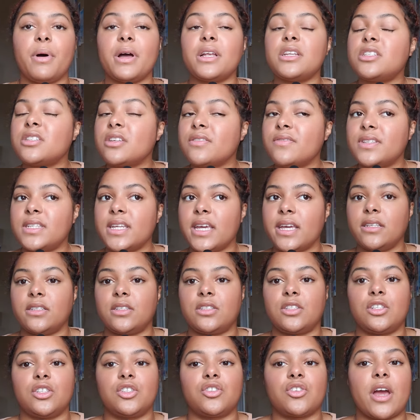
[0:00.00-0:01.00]
bunch of
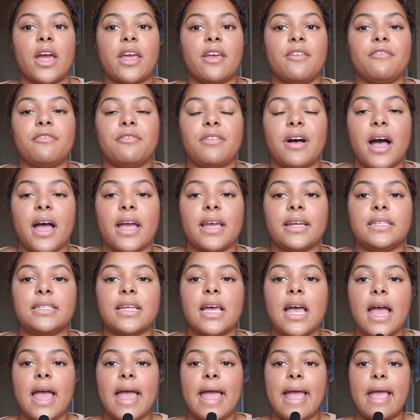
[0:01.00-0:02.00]
dates to try and find